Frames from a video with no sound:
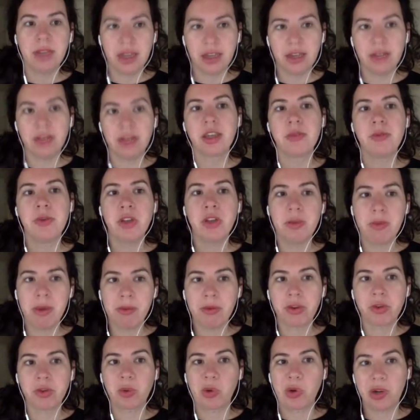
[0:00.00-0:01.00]
meaning the community
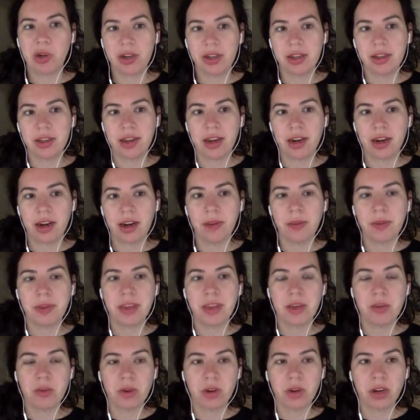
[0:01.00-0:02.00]
members were already there,
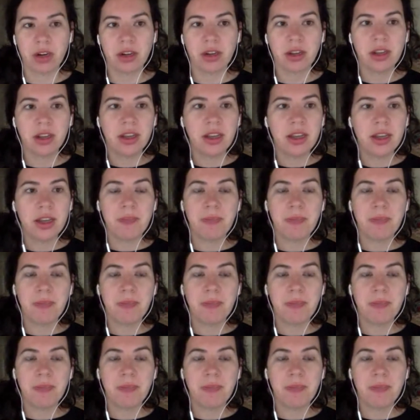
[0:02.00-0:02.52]
but they weren't,